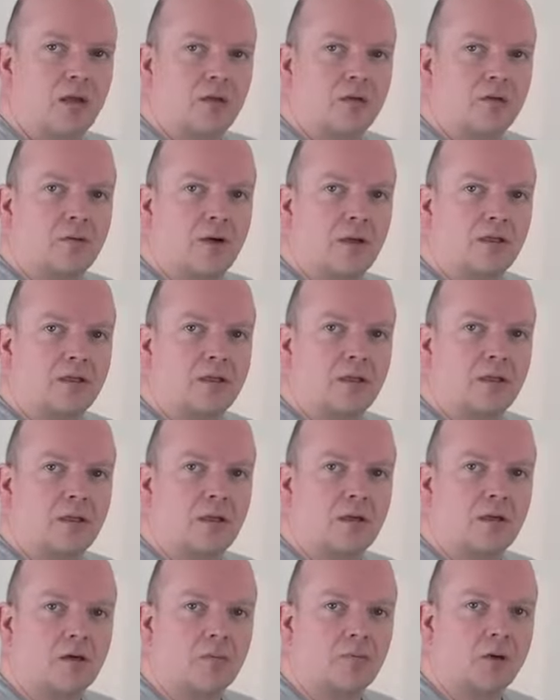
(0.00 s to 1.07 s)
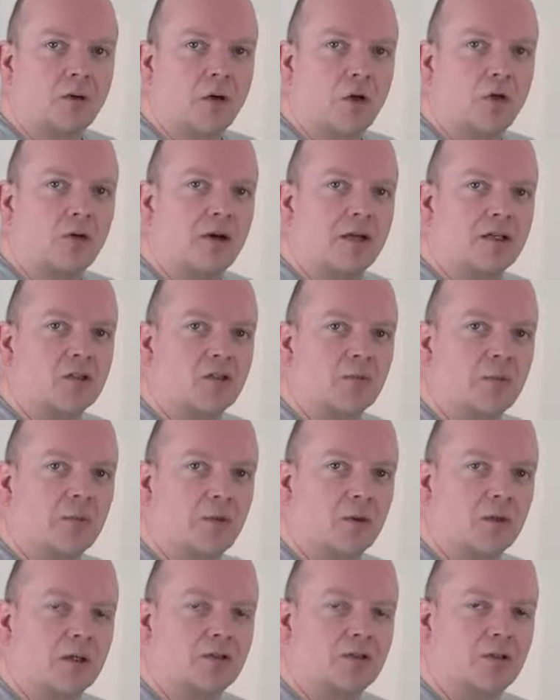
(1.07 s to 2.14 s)
Right, another progress
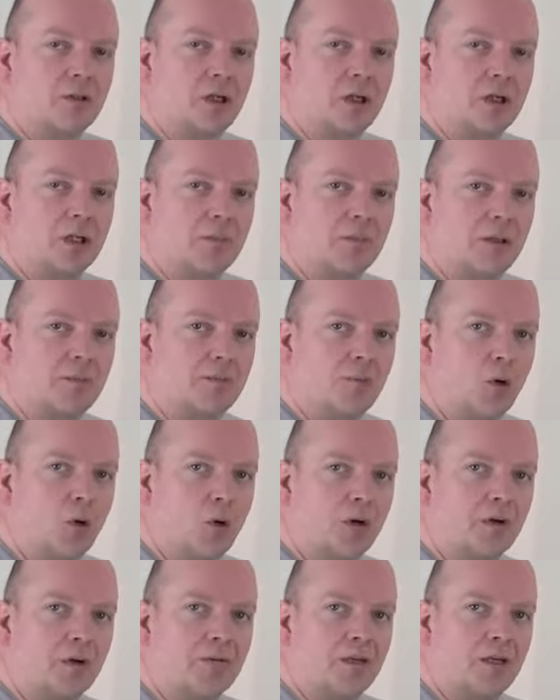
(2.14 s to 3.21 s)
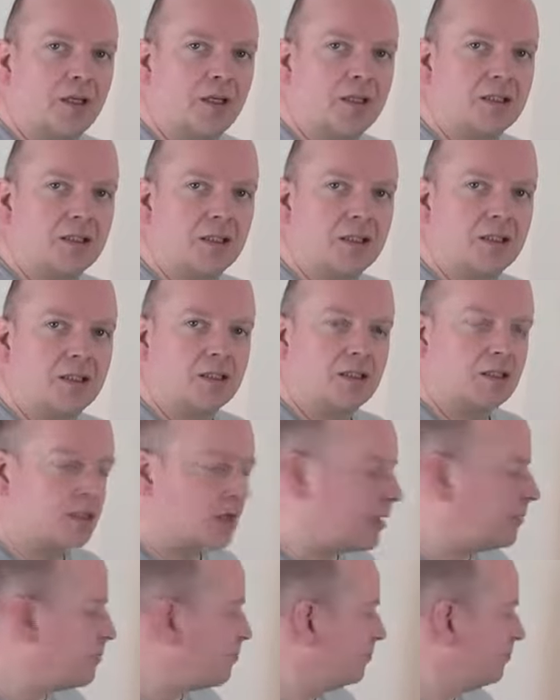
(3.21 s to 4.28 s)
report. I've done a little bit more, I think, since
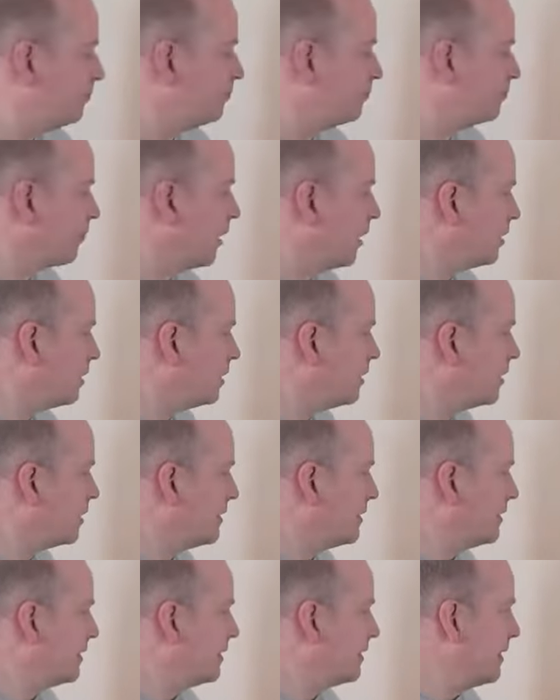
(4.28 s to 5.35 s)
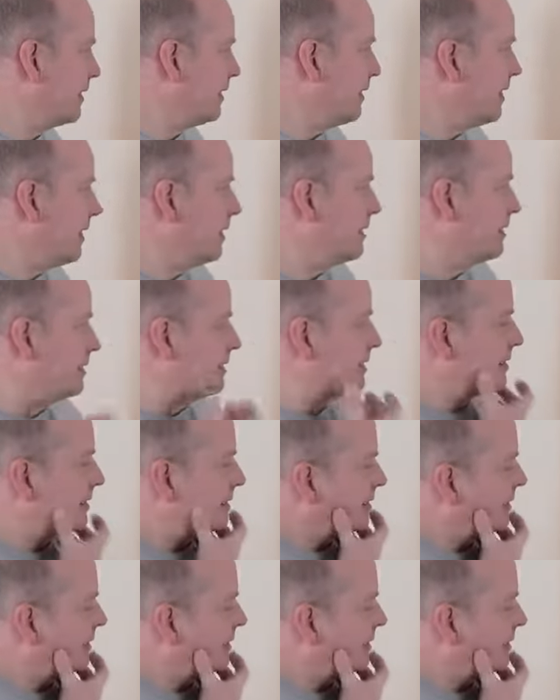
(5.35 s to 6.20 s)
I last